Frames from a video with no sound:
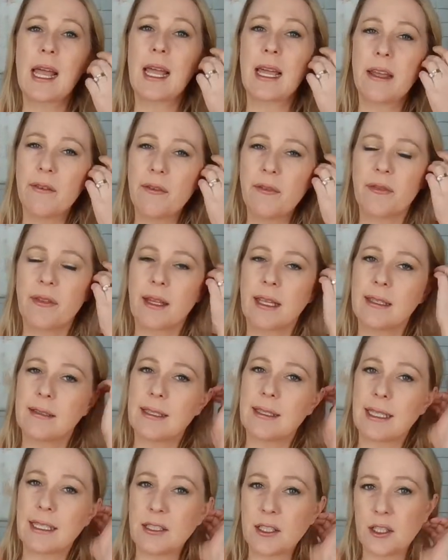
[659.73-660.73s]
if
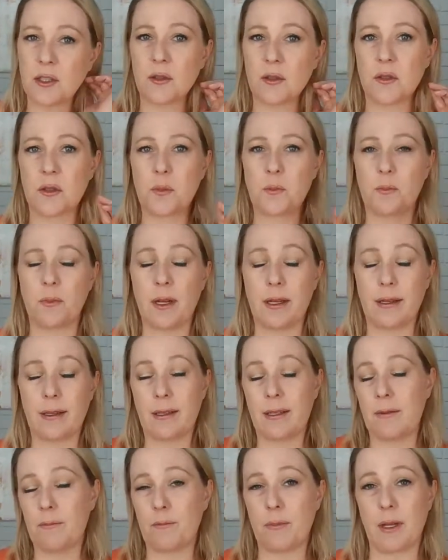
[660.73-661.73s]
these issues,
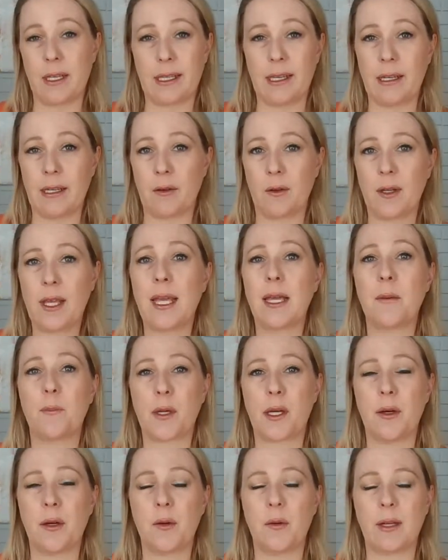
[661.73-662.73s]

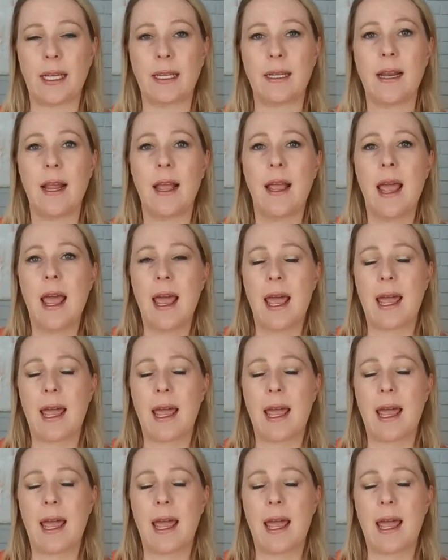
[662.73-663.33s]
keep going.